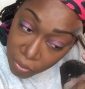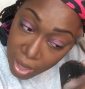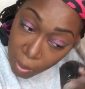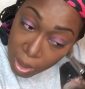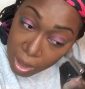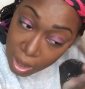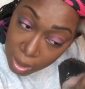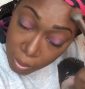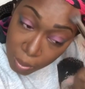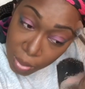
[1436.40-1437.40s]
I want another
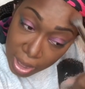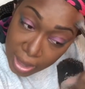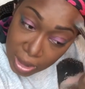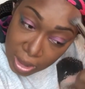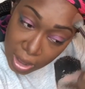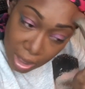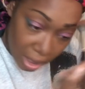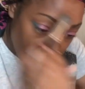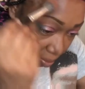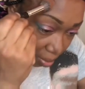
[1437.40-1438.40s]
one, but I just
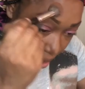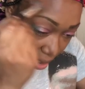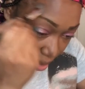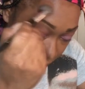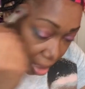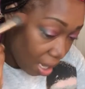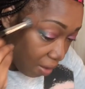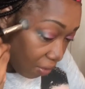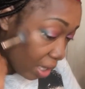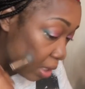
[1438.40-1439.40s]
can't. I cannot
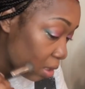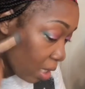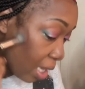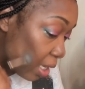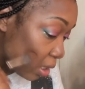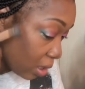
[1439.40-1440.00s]
find it. I guess